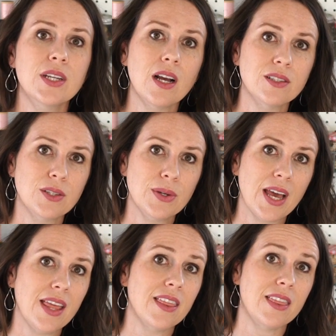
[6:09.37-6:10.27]
can also
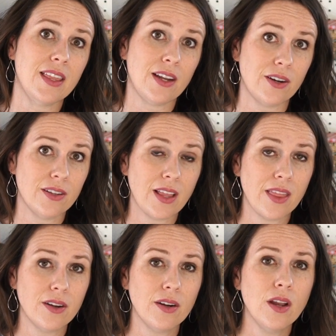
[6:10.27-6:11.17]
cut thicker
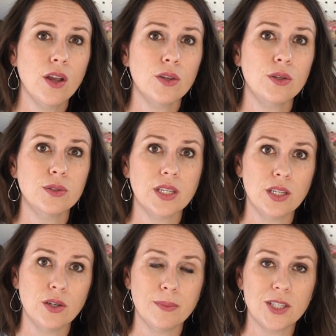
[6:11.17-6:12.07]
leather
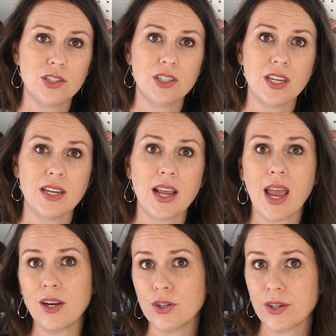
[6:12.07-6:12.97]
using your machine
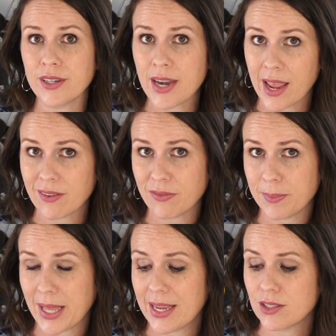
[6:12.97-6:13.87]
and your knife
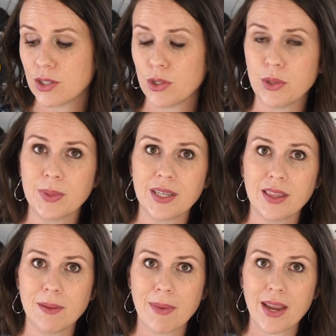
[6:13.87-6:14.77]
blade, so you would
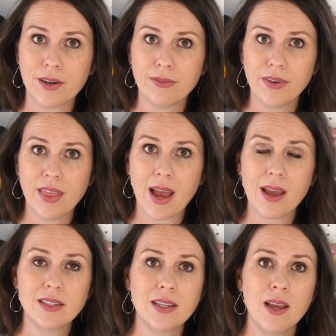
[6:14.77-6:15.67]
need the maker for
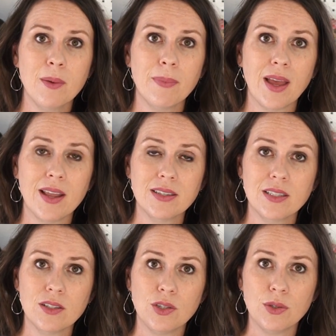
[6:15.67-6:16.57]
that,
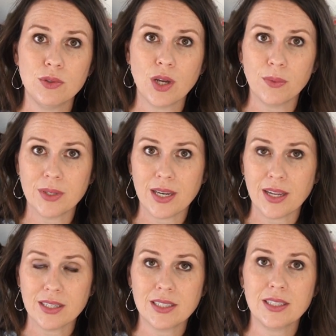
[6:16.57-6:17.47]
but you don't need
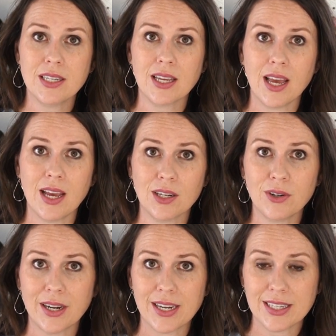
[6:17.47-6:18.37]
it to cut
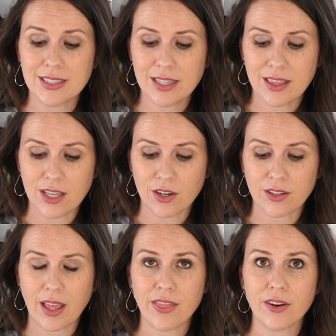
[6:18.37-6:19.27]
Cricut's thinner
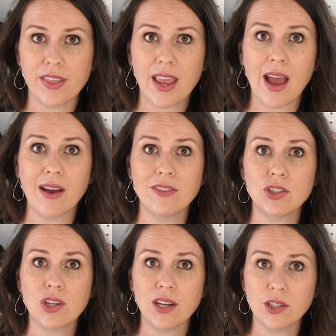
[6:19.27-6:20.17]
leather. They have
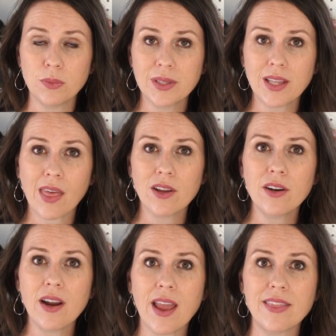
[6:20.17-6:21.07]
genuine
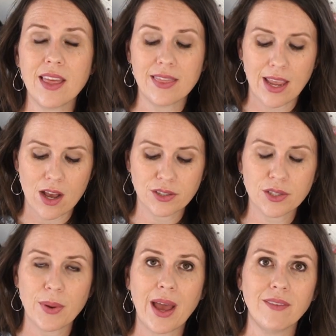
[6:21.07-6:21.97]
leather, and then they
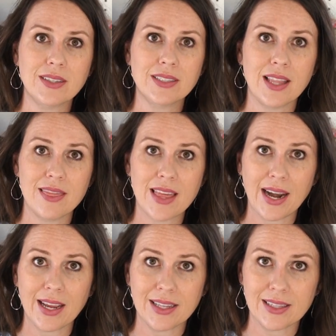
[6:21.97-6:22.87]
also have
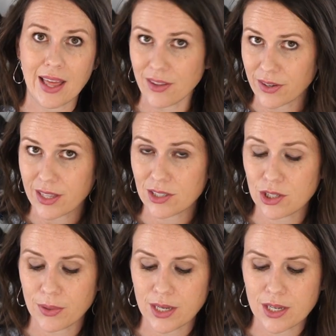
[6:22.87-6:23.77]
synthetic leather that
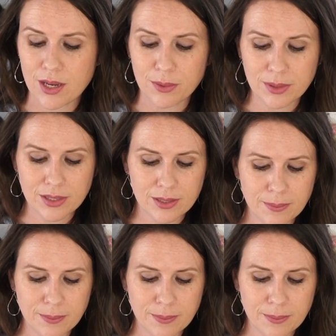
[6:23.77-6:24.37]
you can use.